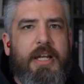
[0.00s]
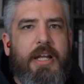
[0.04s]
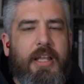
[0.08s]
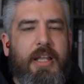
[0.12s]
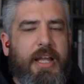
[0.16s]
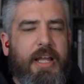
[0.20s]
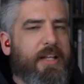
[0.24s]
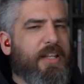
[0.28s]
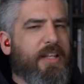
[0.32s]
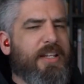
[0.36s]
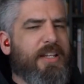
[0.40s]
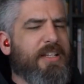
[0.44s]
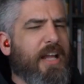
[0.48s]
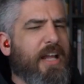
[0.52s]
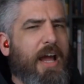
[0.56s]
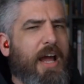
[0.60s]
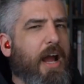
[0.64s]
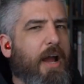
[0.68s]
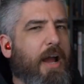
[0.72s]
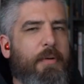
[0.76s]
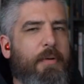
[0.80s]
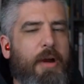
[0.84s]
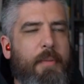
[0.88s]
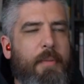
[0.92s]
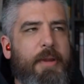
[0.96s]
Like this,
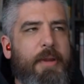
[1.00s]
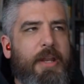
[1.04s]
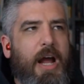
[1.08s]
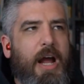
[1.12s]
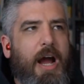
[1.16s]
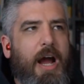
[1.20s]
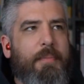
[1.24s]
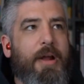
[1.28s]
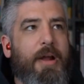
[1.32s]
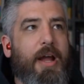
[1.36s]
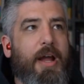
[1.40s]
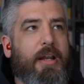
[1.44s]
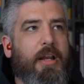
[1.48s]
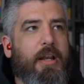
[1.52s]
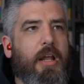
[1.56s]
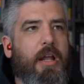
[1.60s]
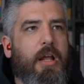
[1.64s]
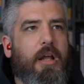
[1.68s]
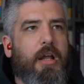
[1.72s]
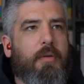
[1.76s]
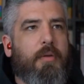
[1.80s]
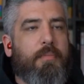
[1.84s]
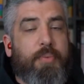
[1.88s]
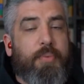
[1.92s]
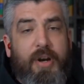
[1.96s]
I, I mean, I'm not
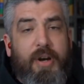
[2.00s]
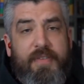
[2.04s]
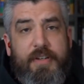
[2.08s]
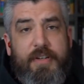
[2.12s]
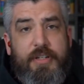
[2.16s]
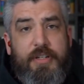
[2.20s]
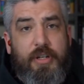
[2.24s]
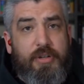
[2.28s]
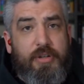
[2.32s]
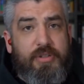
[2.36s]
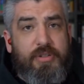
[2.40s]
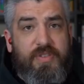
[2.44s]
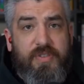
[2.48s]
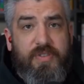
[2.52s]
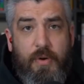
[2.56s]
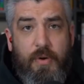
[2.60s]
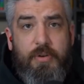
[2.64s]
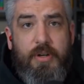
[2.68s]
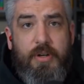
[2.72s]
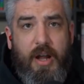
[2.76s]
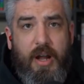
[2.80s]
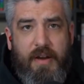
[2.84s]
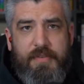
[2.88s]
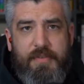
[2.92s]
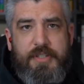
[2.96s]
privy to those phone
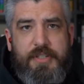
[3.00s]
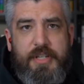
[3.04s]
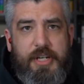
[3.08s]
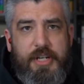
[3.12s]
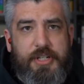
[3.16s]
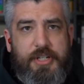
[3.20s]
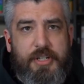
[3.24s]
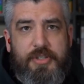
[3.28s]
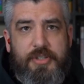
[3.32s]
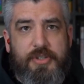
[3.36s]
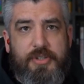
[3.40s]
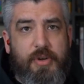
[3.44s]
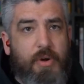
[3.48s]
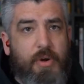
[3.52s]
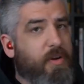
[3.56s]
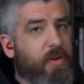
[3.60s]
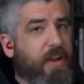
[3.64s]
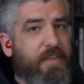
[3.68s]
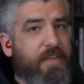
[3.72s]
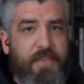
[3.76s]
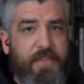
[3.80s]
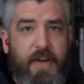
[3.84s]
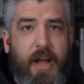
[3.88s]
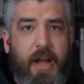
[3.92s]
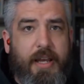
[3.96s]
conversations.
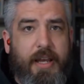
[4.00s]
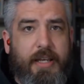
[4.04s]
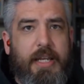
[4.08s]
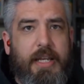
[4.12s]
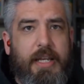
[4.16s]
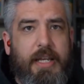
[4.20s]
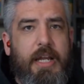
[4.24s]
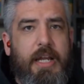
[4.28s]
Okay, fine.